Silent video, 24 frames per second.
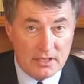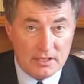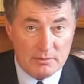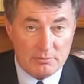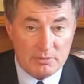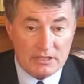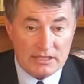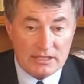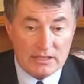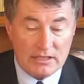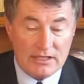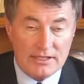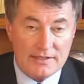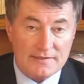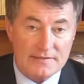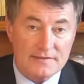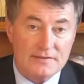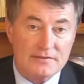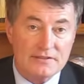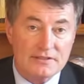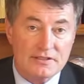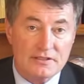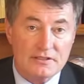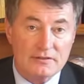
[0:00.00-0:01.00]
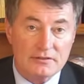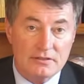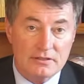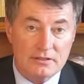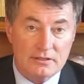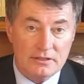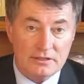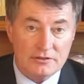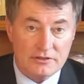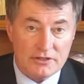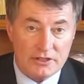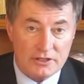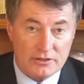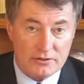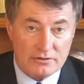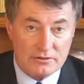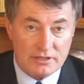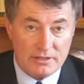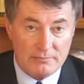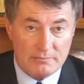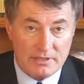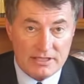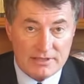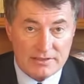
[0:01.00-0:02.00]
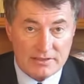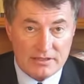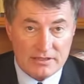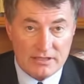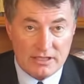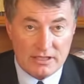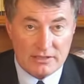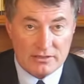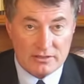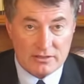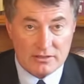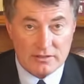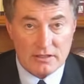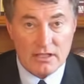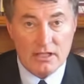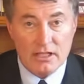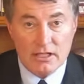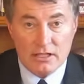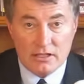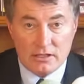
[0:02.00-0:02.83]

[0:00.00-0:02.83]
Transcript: because there's an internal combustion engine